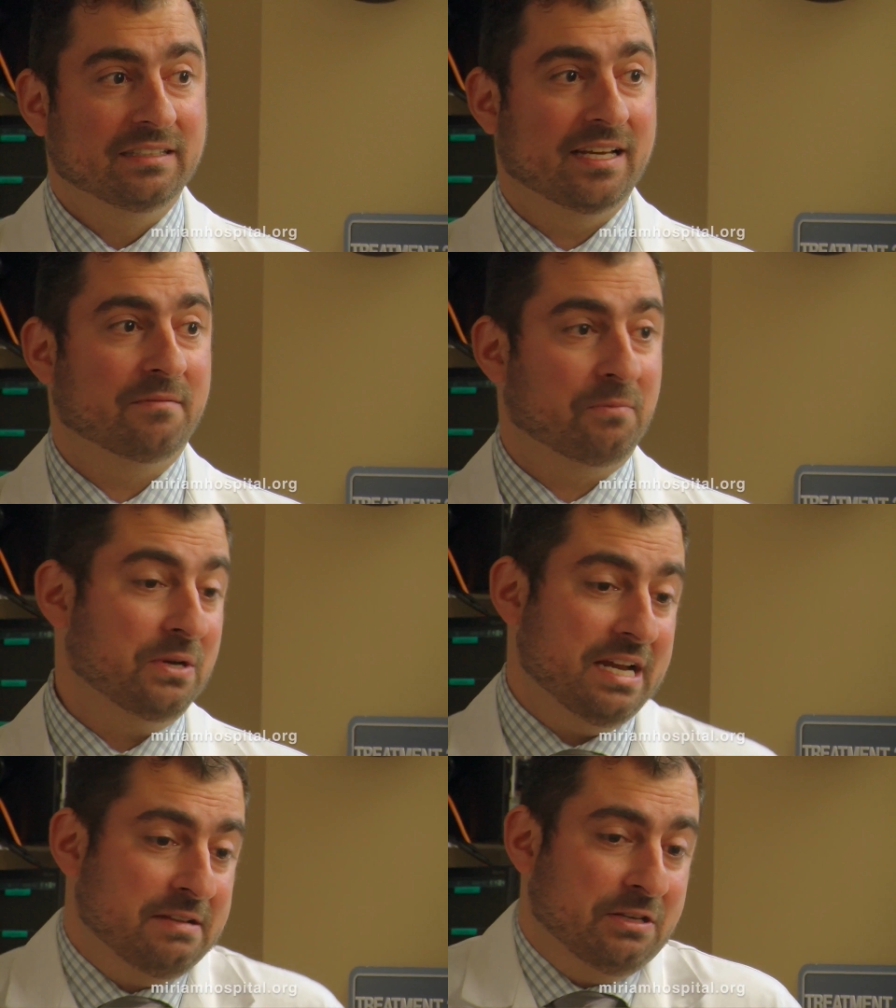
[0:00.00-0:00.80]
that
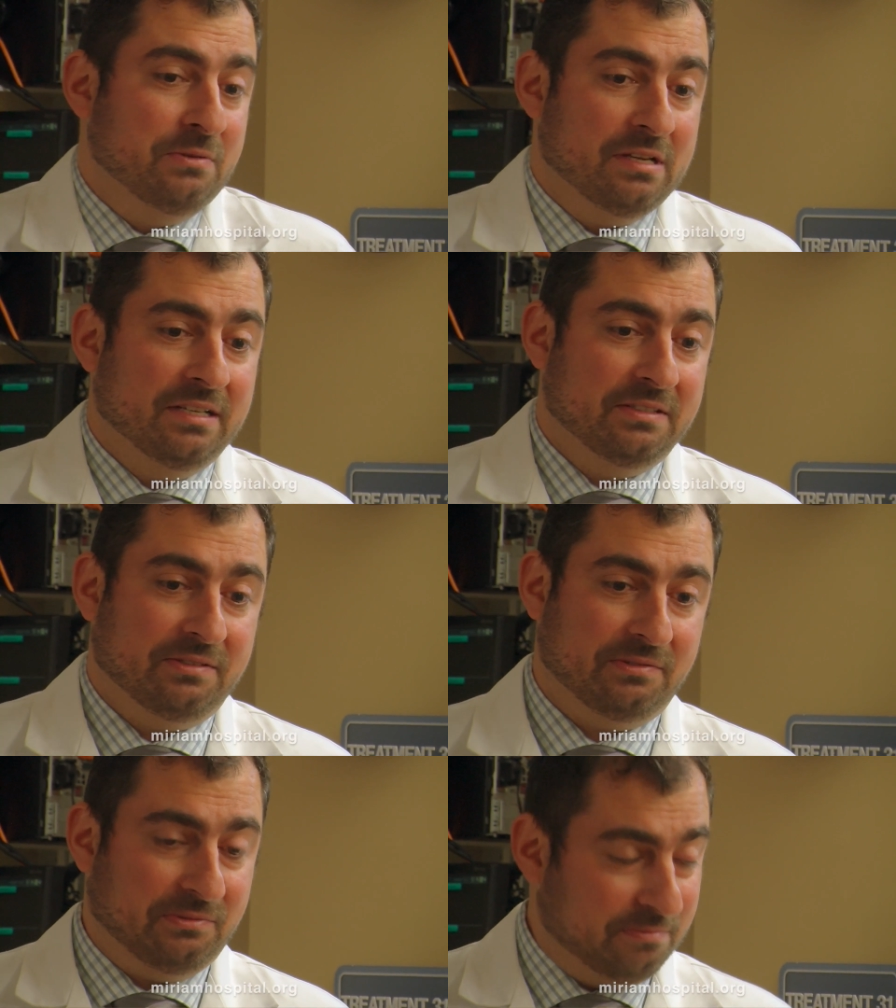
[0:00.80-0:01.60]
what I do
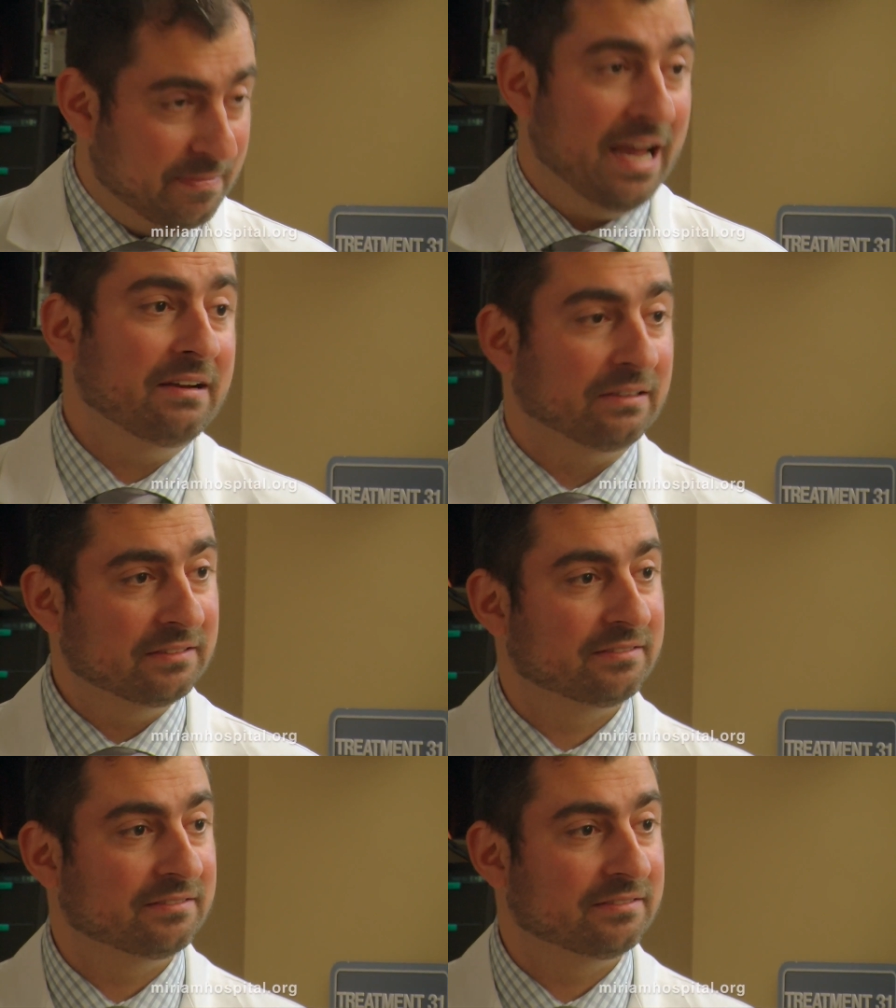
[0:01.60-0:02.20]
does matter.